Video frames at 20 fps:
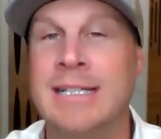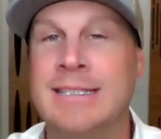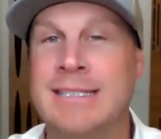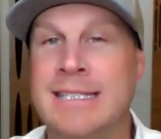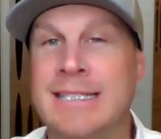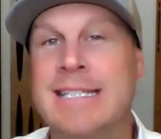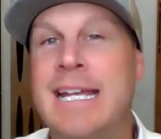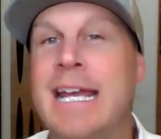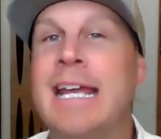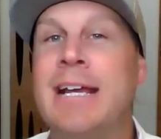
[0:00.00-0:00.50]

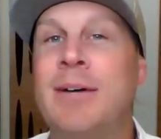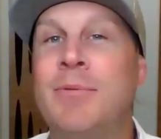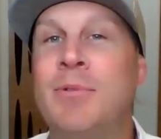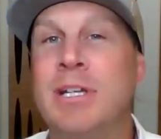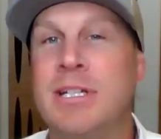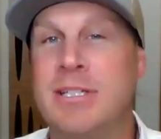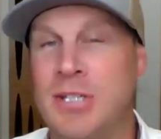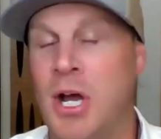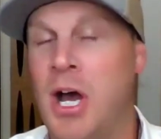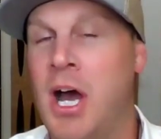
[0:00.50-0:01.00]
Today, I
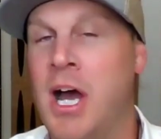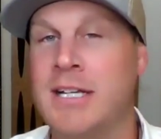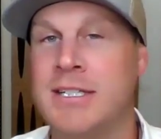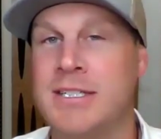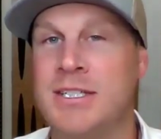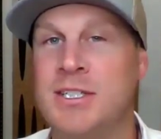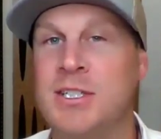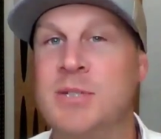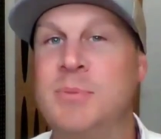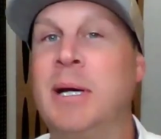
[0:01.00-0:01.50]
want to talk
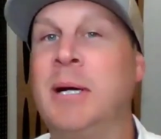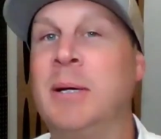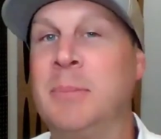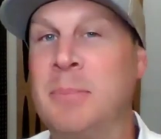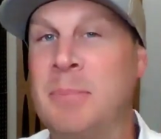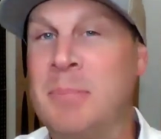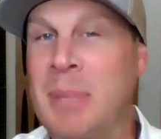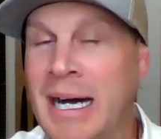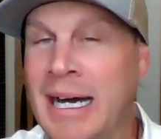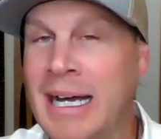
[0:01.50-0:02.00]
to you
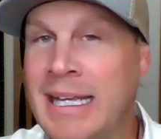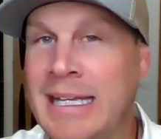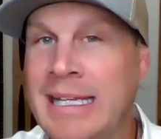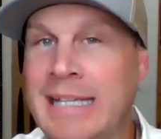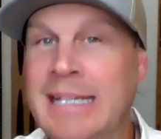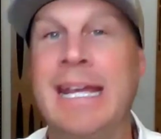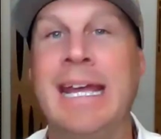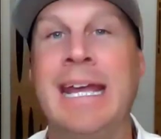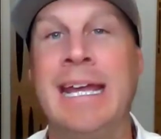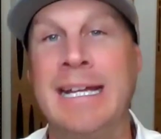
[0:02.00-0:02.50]
about
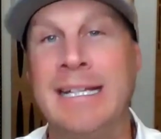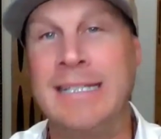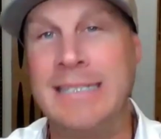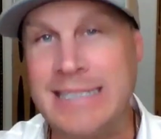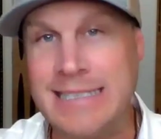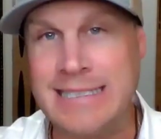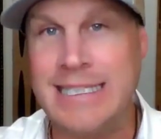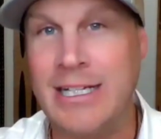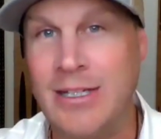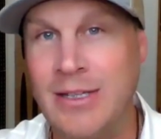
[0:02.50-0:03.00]
buying and
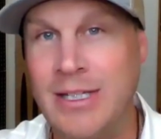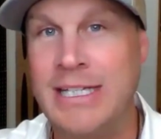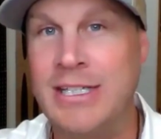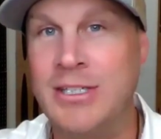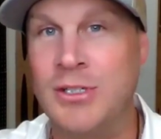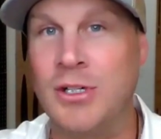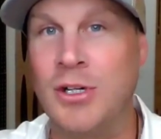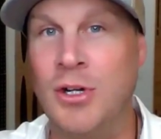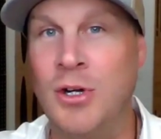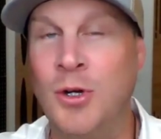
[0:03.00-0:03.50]
selling
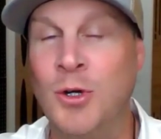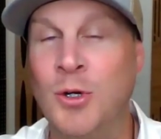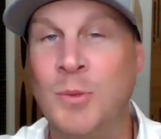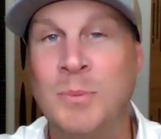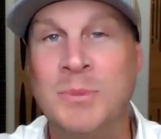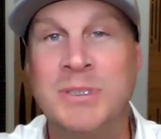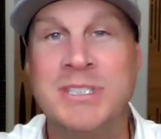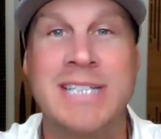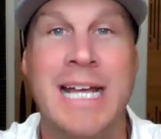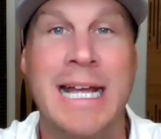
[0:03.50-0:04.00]
your
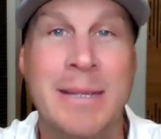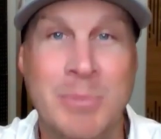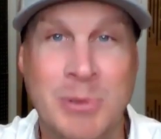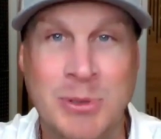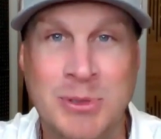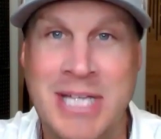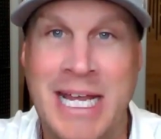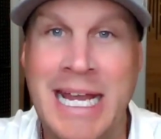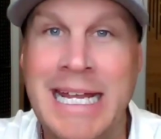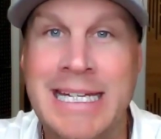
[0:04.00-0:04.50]
home
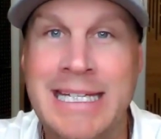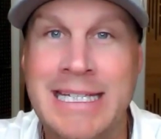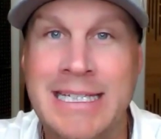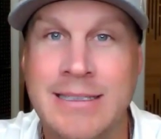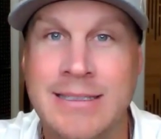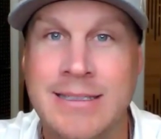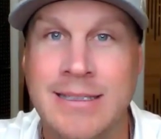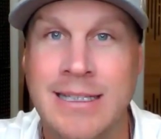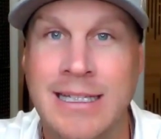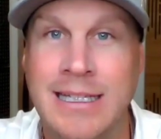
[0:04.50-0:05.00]

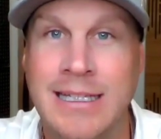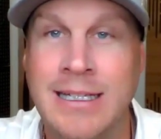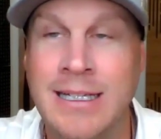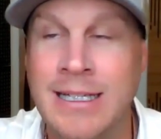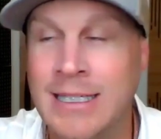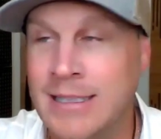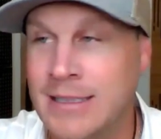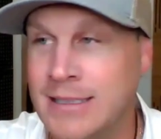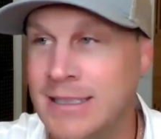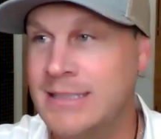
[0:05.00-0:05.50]
simultaneously.
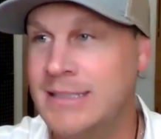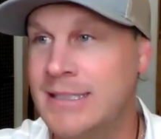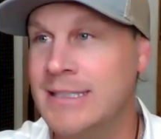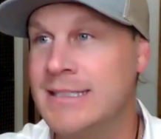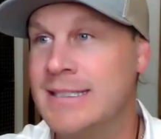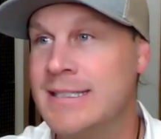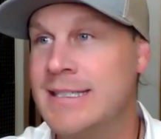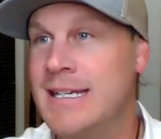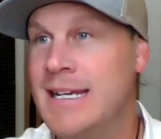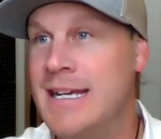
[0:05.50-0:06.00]
This
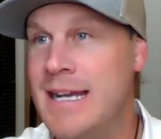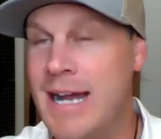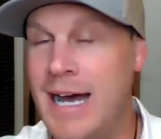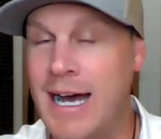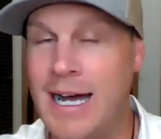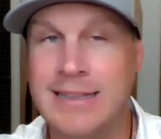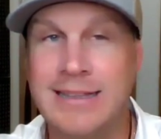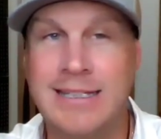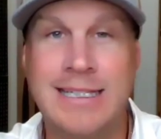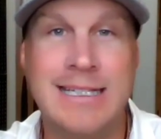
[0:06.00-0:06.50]
is
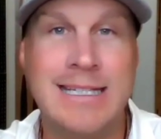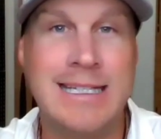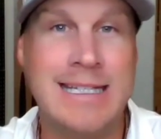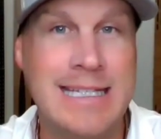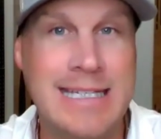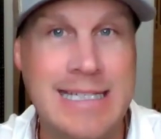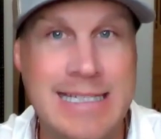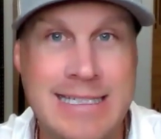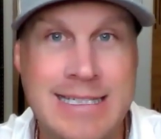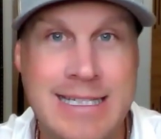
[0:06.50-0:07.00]
not the
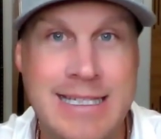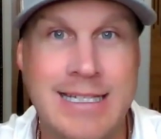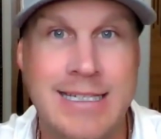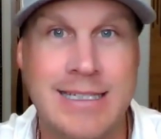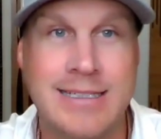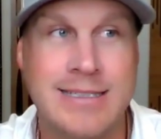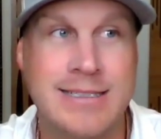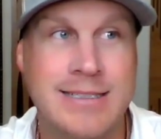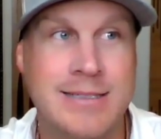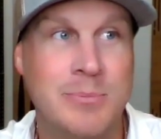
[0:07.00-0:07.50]

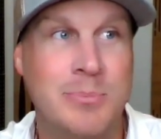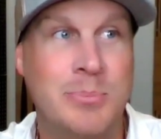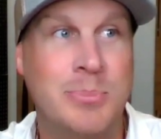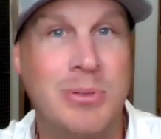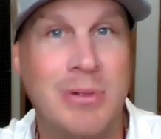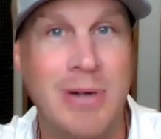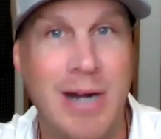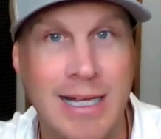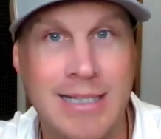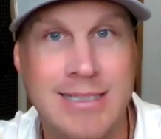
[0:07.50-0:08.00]
easiest
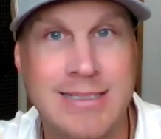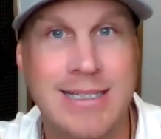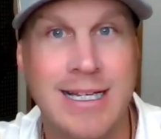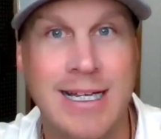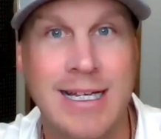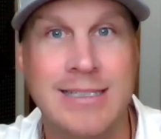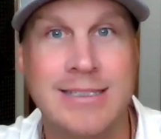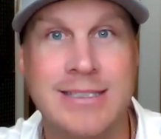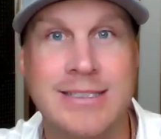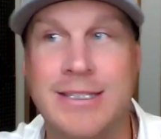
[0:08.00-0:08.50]

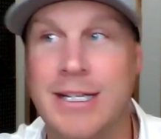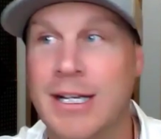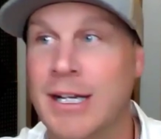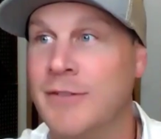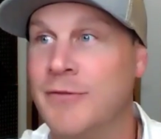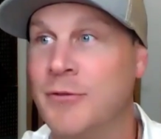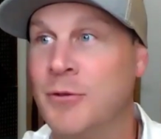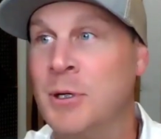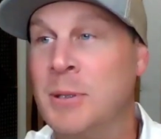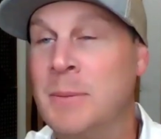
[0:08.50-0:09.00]
process
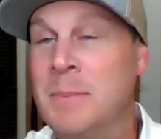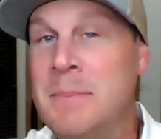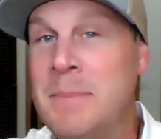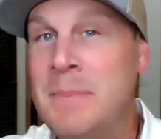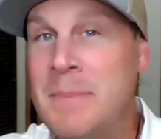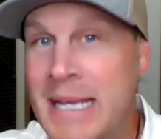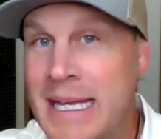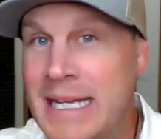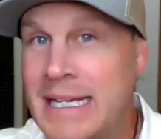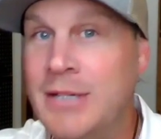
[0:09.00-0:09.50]
for
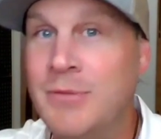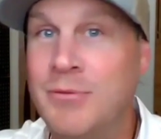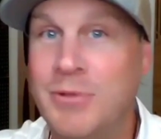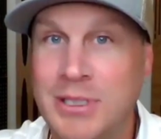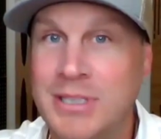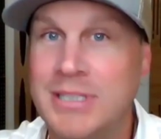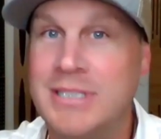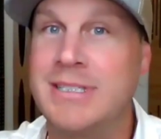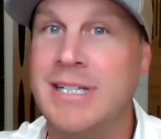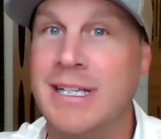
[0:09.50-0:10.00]
many
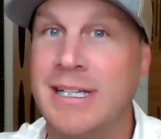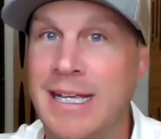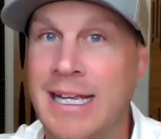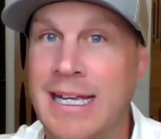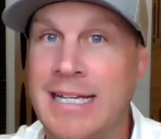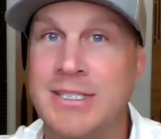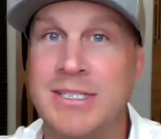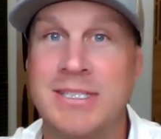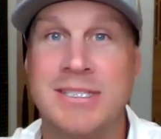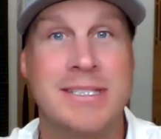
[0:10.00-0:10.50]
real estate
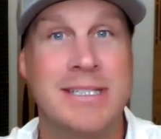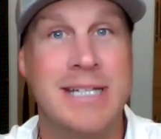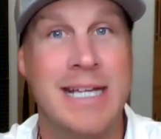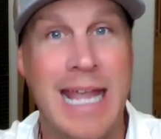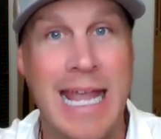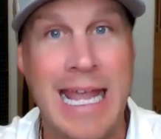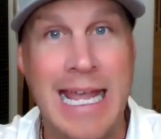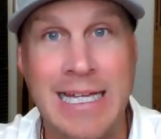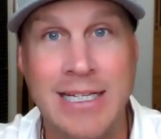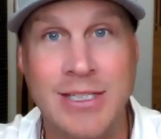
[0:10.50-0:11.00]
agents to
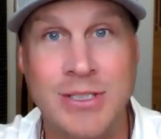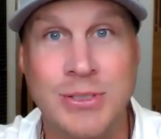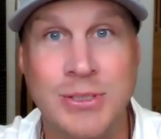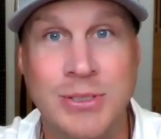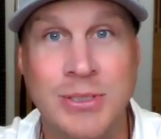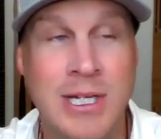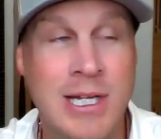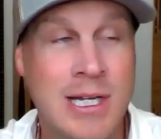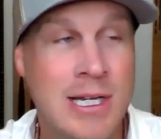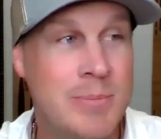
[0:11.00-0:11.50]

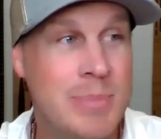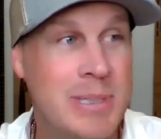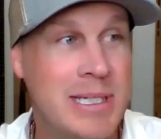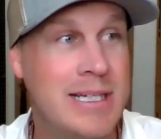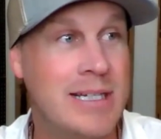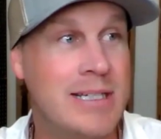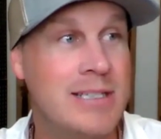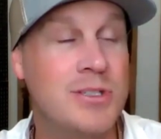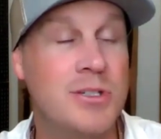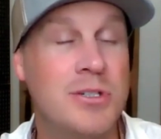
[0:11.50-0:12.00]
handle
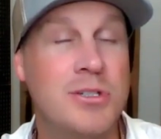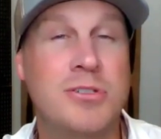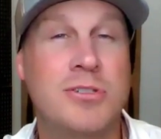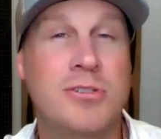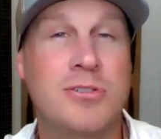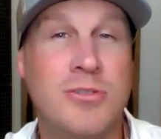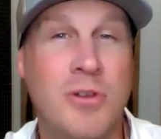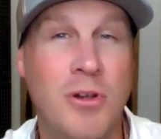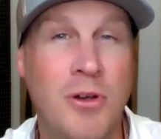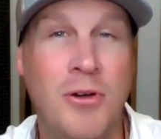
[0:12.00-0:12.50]
because there's
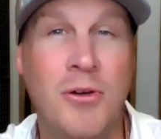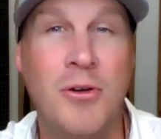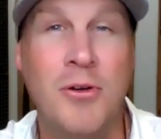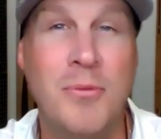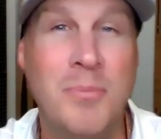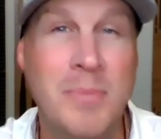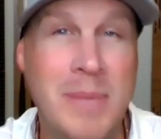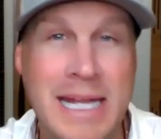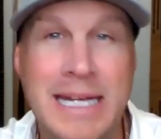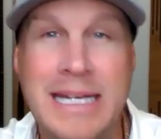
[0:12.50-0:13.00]

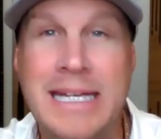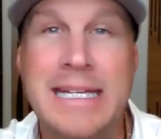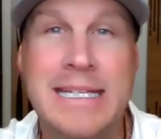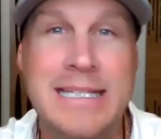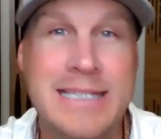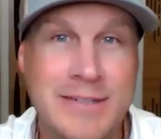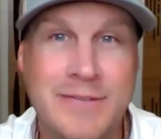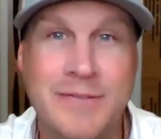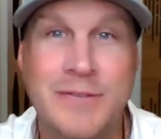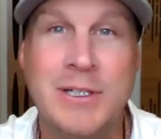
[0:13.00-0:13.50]
so many
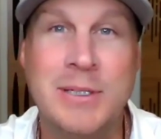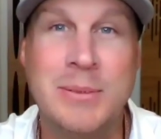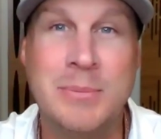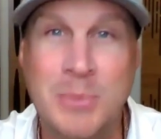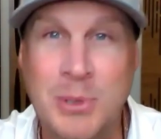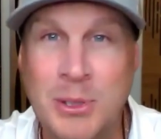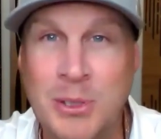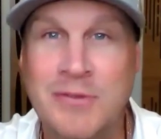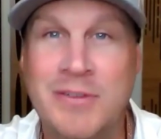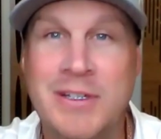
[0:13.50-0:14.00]

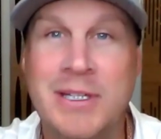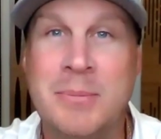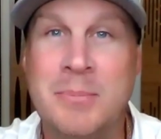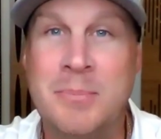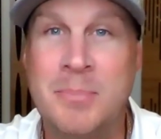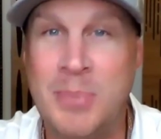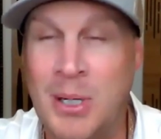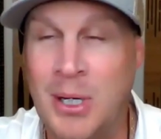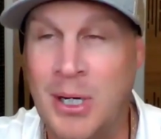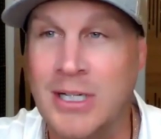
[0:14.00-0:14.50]
different
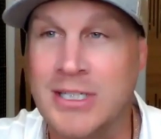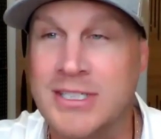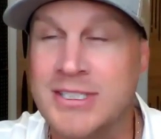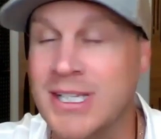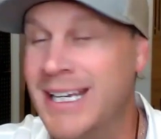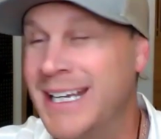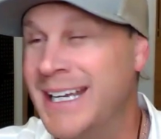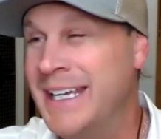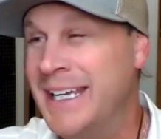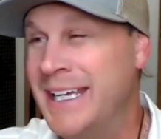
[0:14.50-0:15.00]
moving parts.